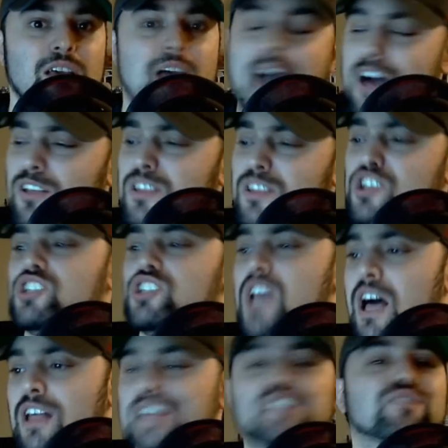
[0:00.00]
Hell in the
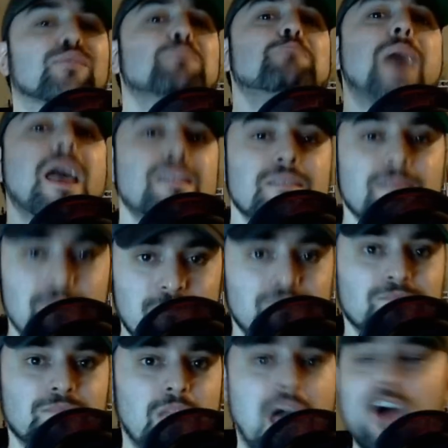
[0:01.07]
Cell is for men.
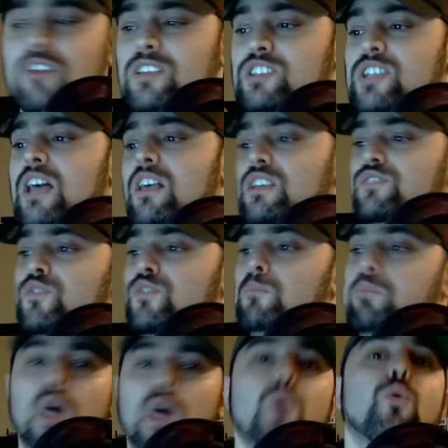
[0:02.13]
Hell in the Cell is for
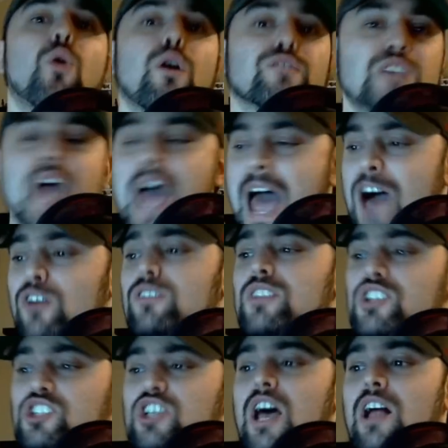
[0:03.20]
blow-offs. Hell in
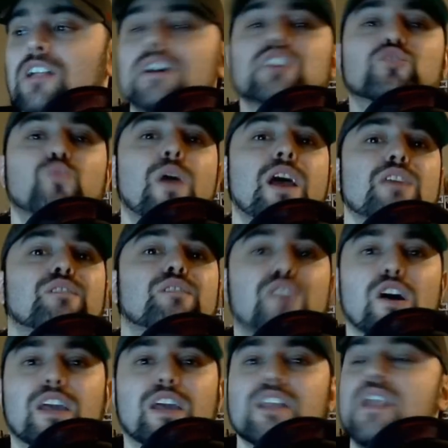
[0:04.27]
the Cell is where the
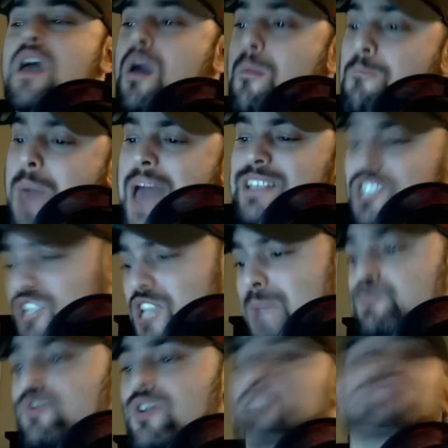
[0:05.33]
fucking men
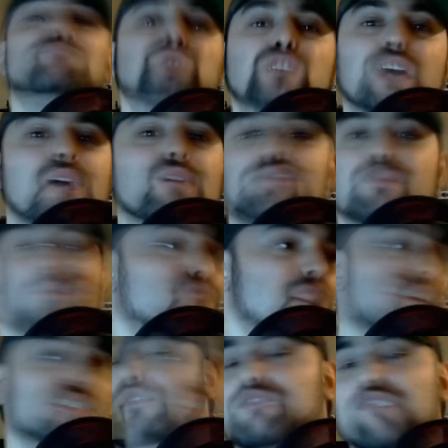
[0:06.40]
separate themselves from the
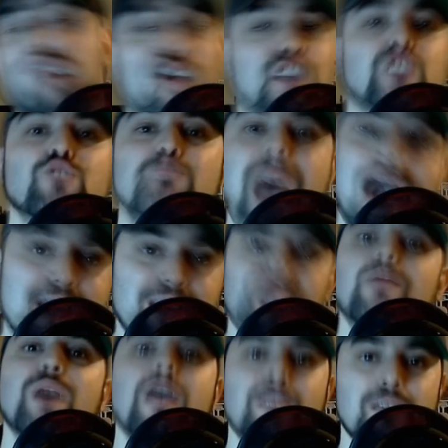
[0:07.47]
rest of fucking humanity,
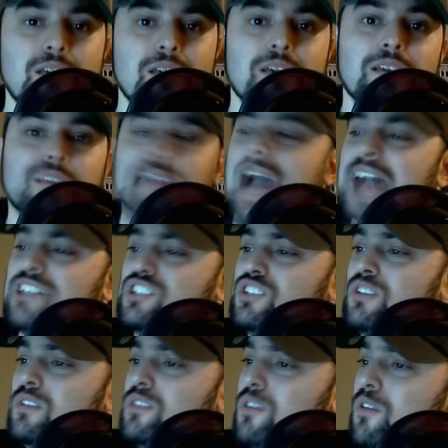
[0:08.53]
man.
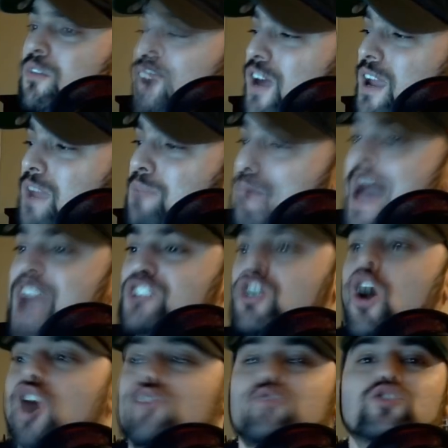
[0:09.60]
That's the fucking match
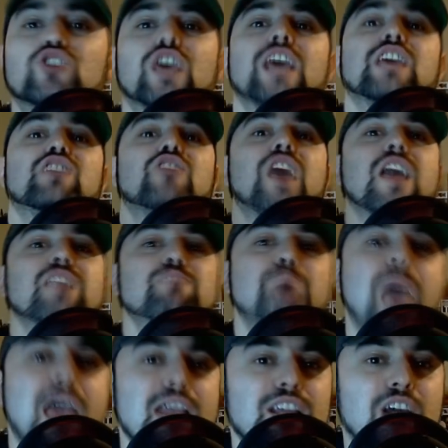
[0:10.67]
Undertaker and
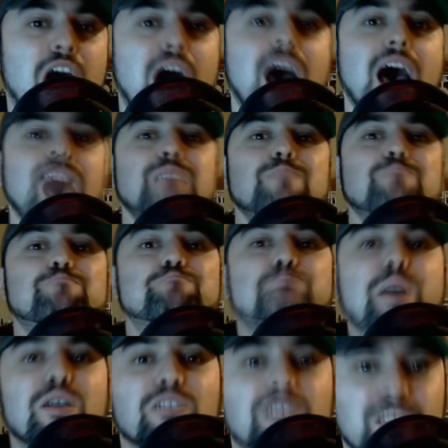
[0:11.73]
mankind
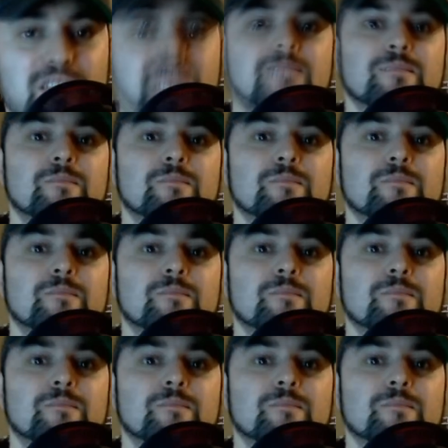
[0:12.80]
built.